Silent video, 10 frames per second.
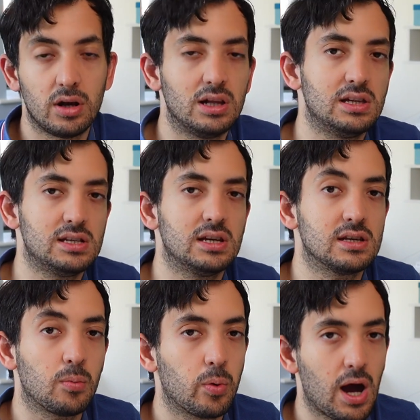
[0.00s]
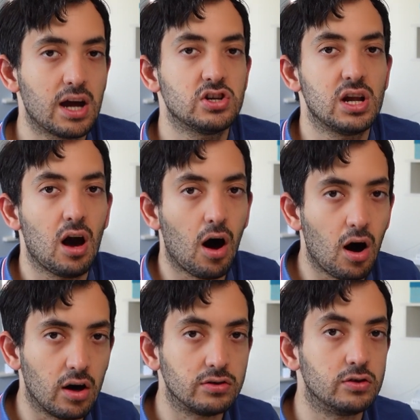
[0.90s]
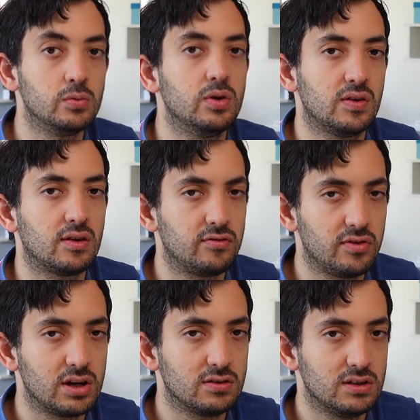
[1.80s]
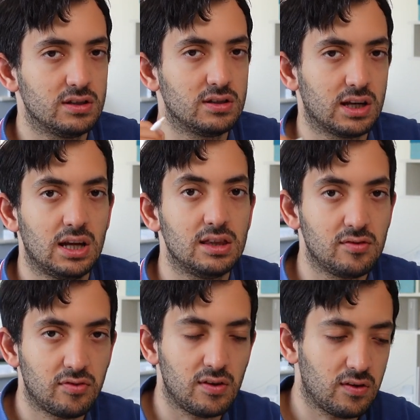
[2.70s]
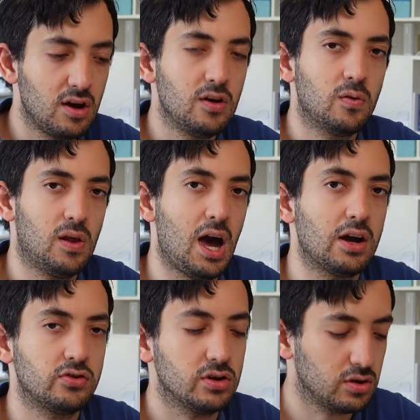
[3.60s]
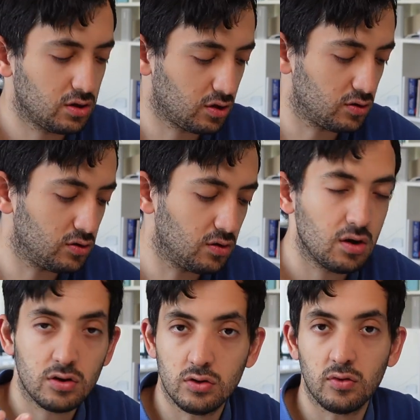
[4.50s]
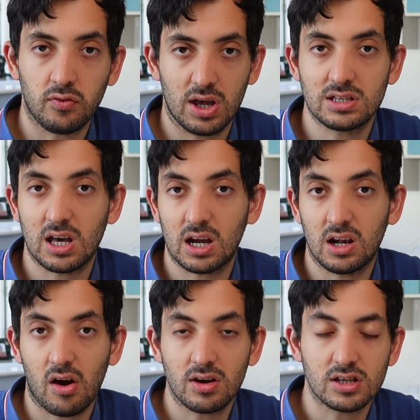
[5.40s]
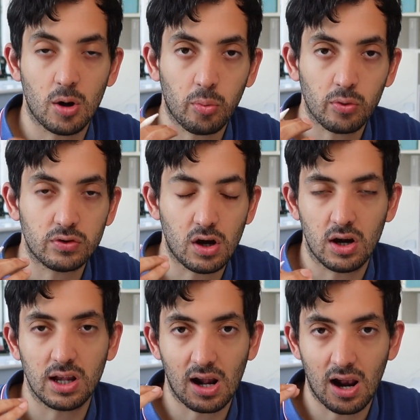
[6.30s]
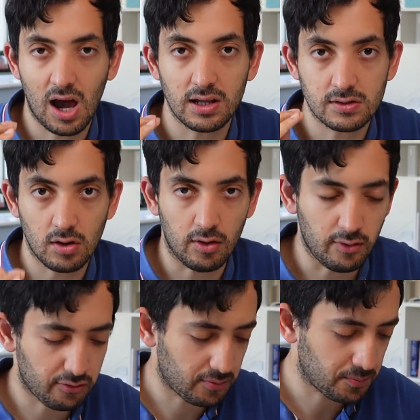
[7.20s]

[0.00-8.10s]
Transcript: In this example, we actually are doing something. So this is the key difference. So an action could do things like in our example, turning lights off.